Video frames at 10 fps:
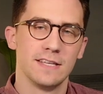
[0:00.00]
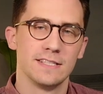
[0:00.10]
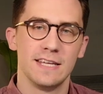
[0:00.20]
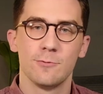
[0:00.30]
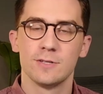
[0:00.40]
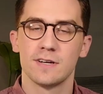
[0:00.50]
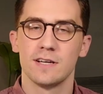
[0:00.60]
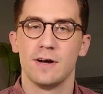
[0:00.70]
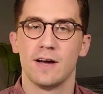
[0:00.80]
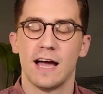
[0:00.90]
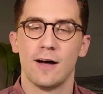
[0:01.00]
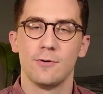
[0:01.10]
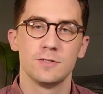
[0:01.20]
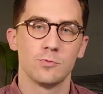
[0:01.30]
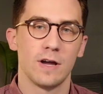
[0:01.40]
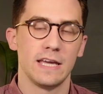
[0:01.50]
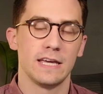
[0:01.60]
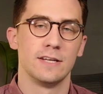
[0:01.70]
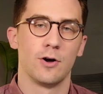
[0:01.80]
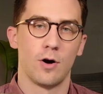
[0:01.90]
Today we're talking about how to write
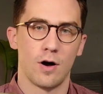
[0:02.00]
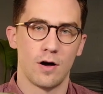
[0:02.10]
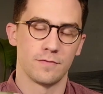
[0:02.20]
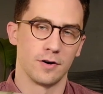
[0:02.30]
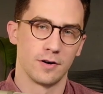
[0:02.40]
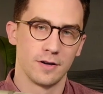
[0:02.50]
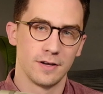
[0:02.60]
an offer